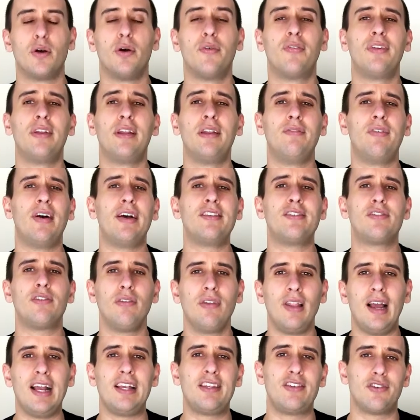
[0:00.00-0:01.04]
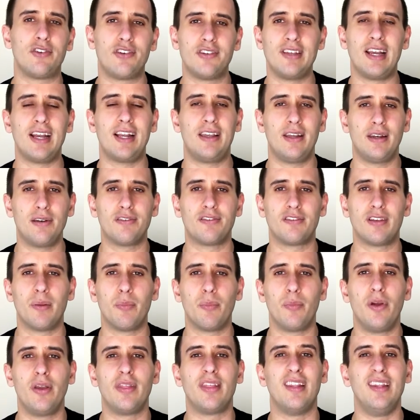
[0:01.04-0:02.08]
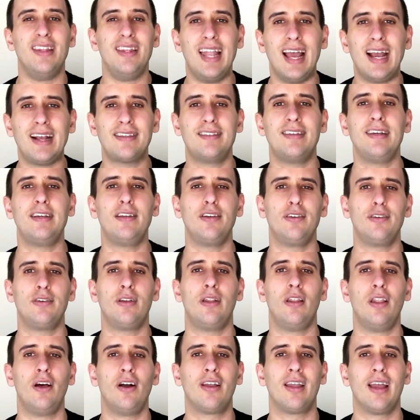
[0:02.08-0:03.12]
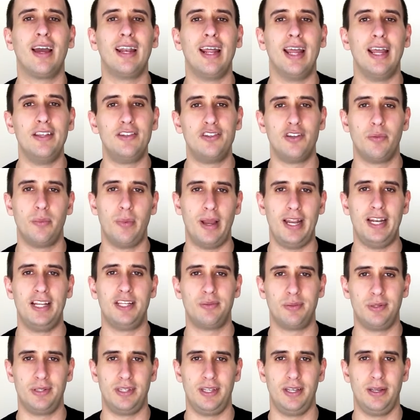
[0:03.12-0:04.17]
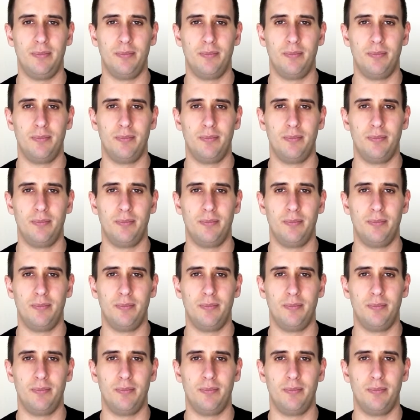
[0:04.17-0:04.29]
So if an investor likes your executive summary, the next thing you're going to look at is your management